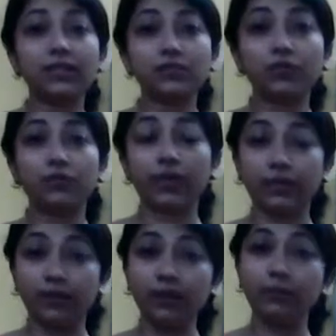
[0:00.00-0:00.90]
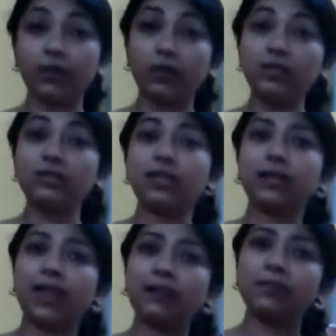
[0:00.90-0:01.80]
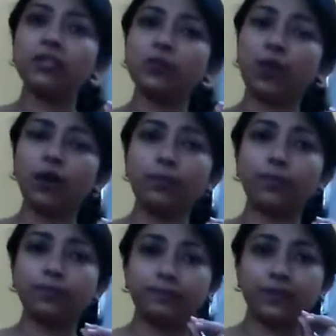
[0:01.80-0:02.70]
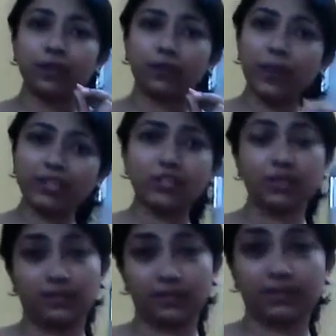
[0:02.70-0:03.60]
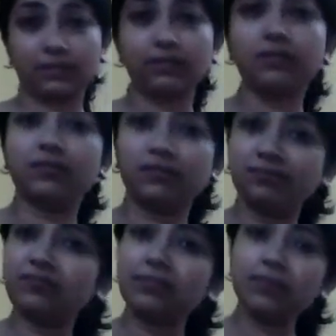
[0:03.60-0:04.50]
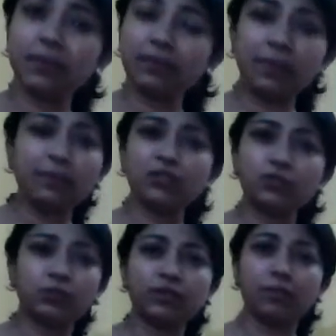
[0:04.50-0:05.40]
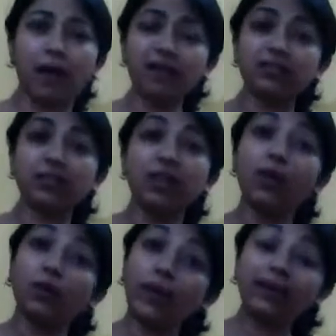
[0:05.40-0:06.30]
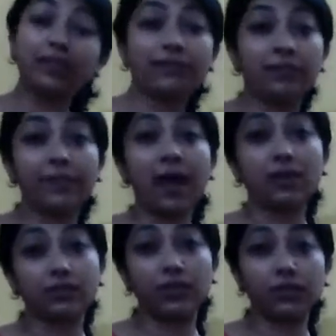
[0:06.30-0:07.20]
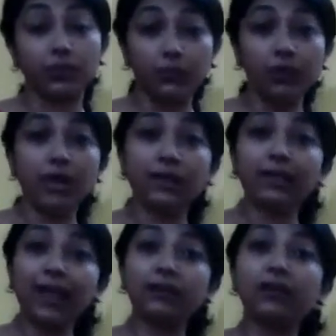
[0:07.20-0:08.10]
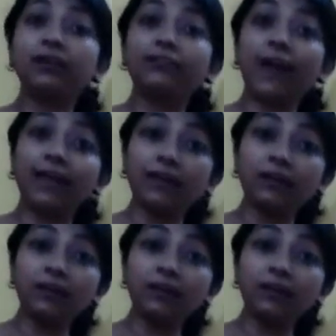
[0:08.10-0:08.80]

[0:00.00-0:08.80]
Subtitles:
this over here? Because there can be small questions, maybe 2-3 marks, where they will be asking you that define